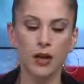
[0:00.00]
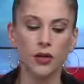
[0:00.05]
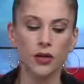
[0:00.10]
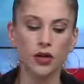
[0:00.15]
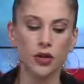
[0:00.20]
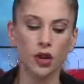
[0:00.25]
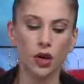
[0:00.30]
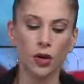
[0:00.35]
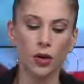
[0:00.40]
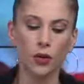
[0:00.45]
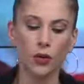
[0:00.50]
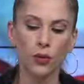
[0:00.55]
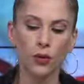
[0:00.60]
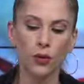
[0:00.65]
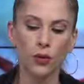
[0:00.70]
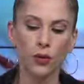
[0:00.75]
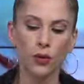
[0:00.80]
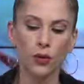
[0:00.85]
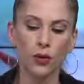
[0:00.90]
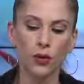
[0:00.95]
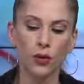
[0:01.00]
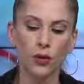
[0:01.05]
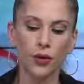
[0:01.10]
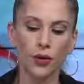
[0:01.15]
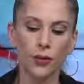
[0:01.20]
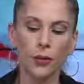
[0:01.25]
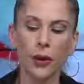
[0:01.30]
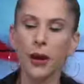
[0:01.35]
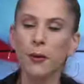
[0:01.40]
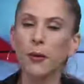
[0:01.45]
So,
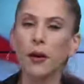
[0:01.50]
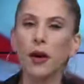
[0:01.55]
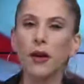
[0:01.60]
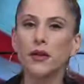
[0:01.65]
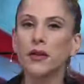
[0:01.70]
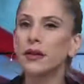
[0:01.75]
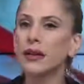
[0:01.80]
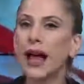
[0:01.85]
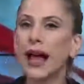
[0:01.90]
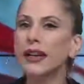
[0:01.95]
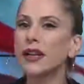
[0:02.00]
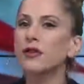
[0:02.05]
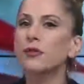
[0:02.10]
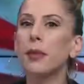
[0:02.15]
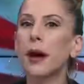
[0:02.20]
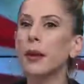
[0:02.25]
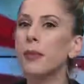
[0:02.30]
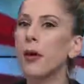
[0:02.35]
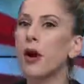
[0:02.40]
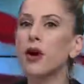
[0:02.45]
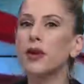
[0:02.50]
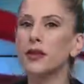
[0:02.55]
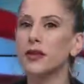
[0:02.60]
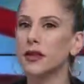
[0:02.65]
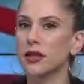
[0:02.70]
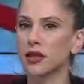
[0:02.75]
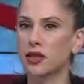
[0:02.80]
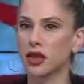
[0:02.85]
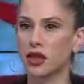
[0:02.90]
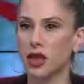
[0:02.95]
lack of
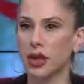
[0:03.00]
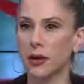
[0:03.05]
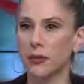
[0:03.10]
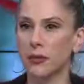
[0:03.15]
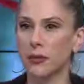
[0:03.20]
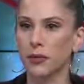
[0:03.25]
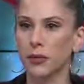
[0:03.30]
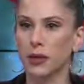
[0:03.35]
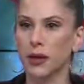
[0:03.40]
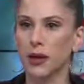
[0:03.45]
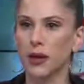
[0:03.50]
bipartisanship